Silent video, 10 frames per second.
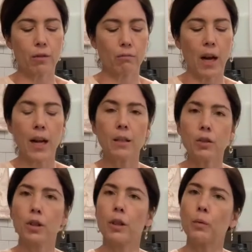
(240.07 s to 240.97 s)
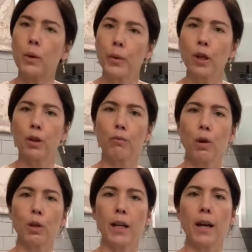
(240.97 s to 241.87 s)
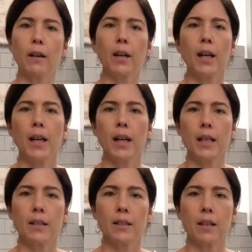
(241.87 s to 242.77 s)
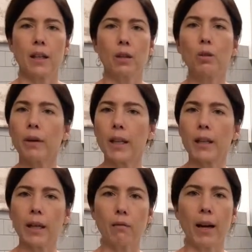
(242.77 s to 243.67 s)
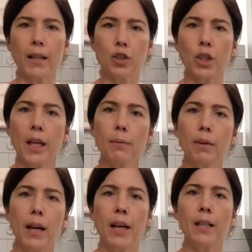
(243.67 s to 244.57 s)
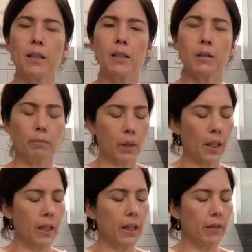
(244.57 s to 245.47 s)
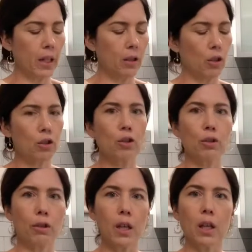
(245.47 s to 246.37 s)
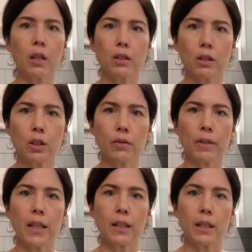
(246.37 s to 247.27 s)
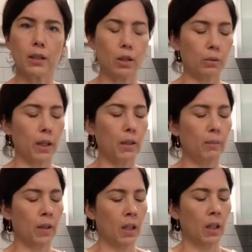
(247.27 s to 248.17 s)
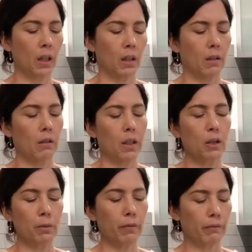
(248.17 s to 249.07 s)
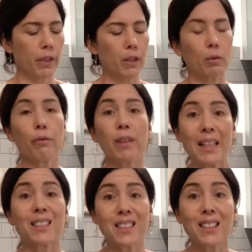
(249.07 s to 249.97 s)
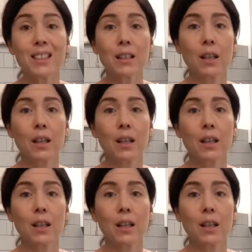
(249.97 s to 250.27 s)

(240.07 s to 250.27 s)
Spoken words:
round so that when we go to roll it out, it's already in that round shape. And by leaving it not too thick, so just flatten it into a flatter disc